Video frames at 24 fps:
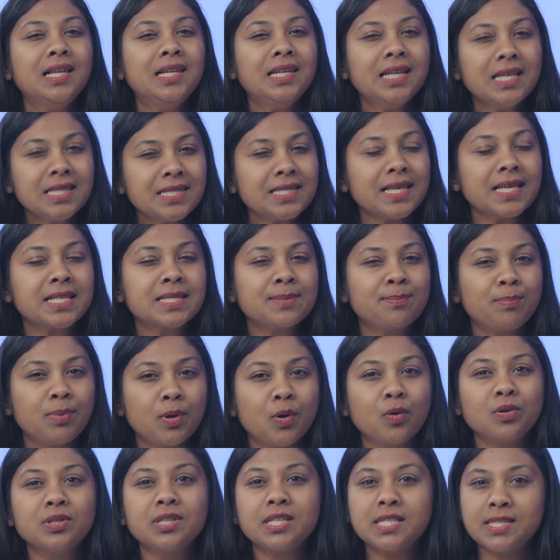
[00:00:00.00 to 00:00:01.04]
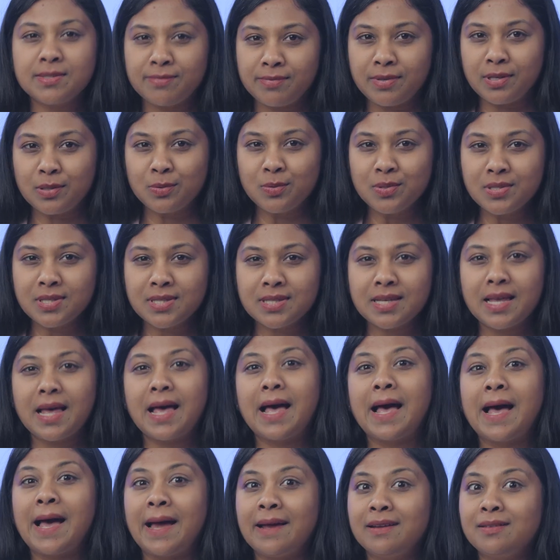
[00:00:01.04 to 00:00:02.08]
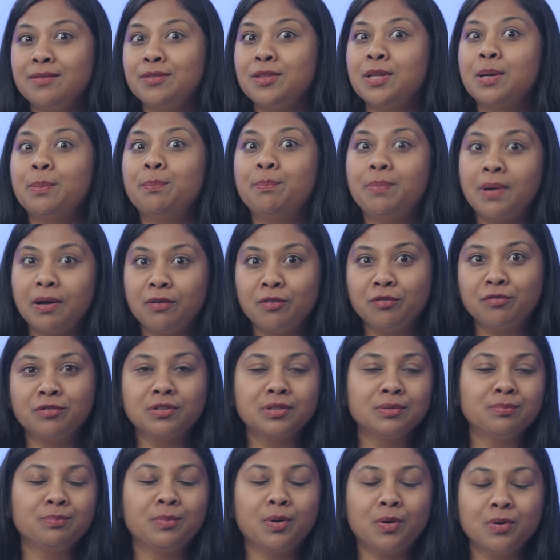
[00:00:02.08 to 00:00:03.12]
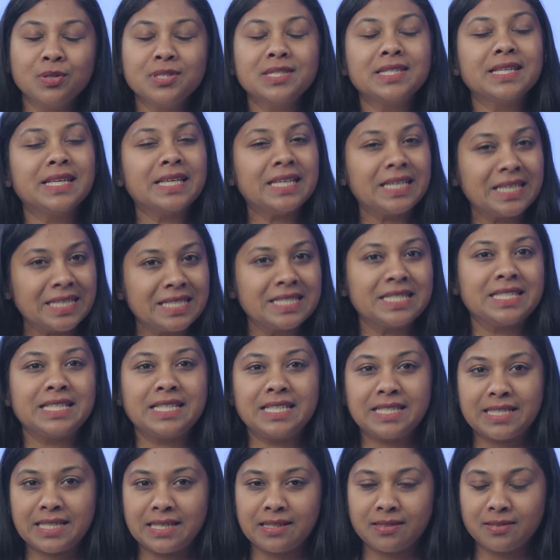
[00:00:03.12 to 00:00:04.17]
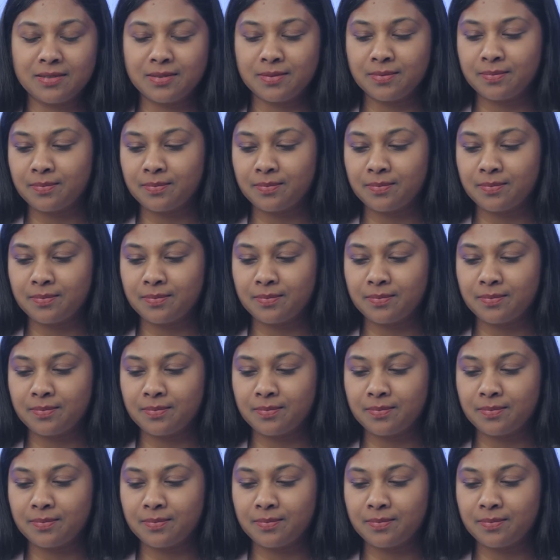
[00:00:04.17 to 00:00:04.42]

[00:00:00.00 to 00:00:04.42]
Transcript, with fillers: Let's explore these views and their powerful boards in detail.